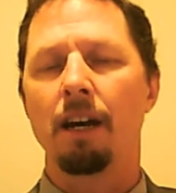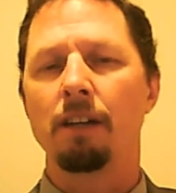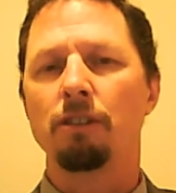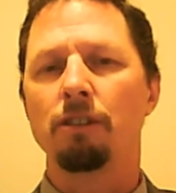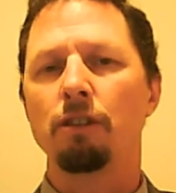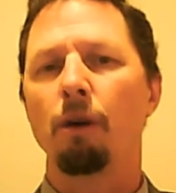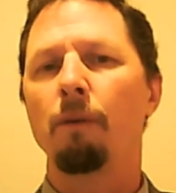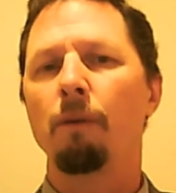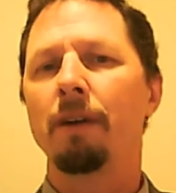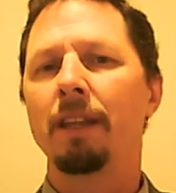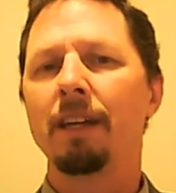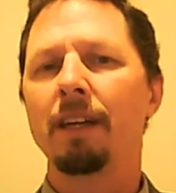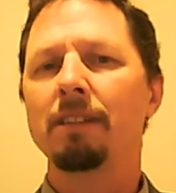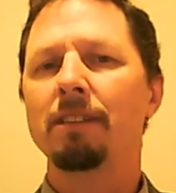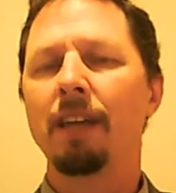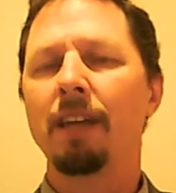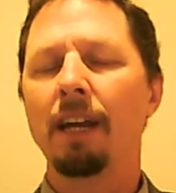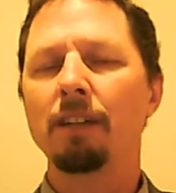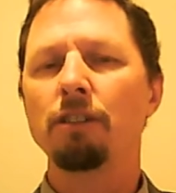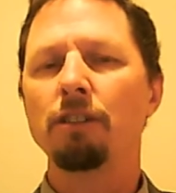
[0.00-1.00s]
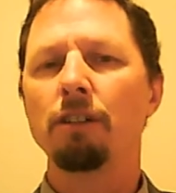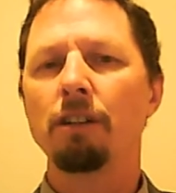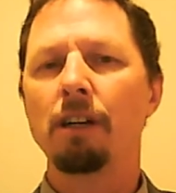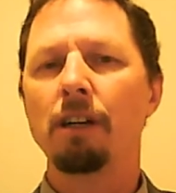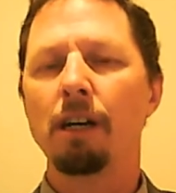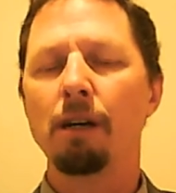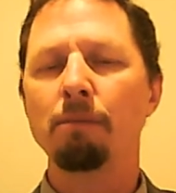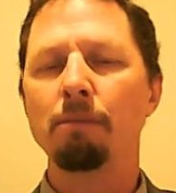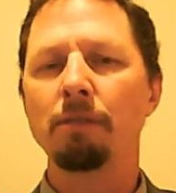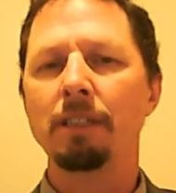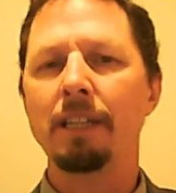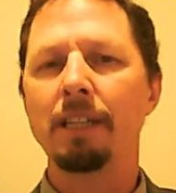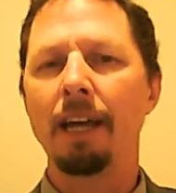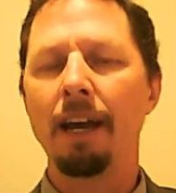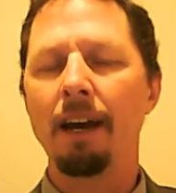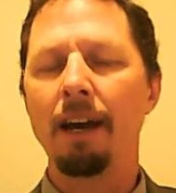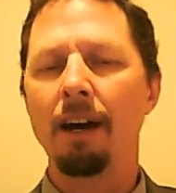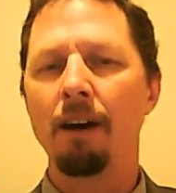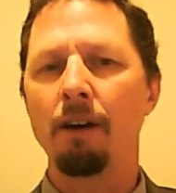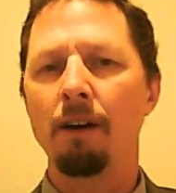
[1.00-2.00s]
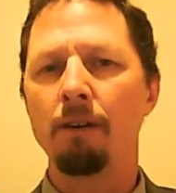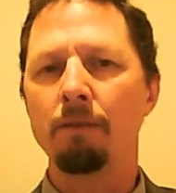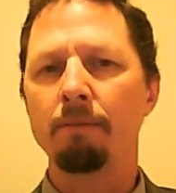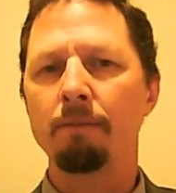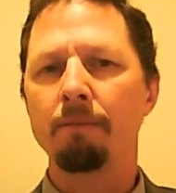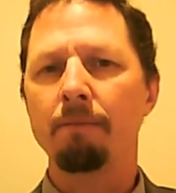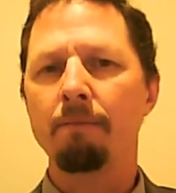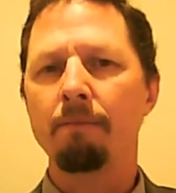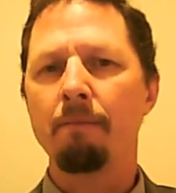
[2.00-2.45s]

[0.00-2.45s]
so when this angel comes down,